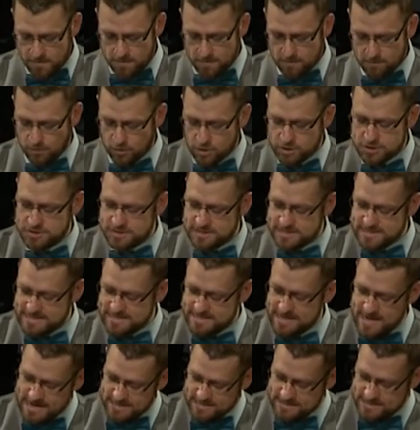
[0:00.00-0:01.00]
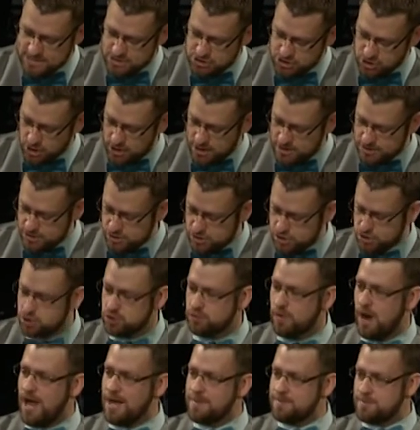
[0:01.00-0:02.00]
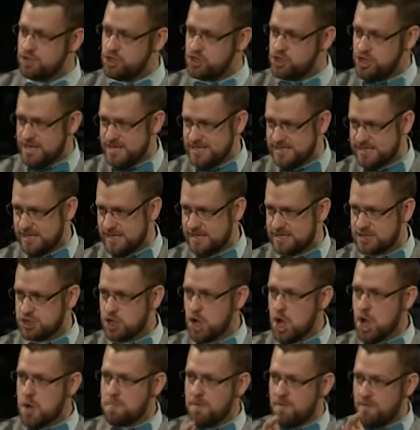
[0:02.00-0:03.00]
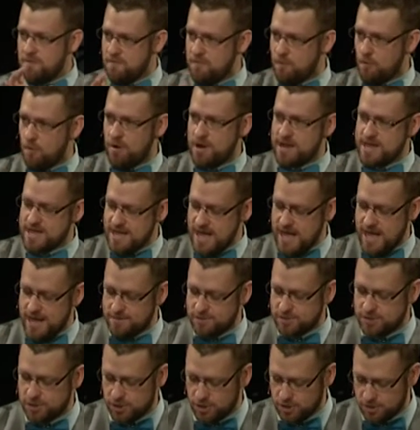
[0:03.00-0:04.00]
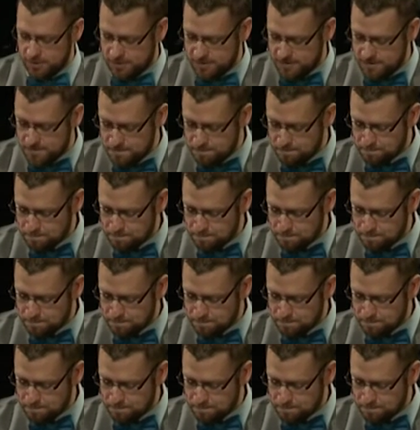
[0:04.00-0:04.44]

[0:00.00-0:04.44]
Verse 6 is starting to describe Jesus before he came to earth.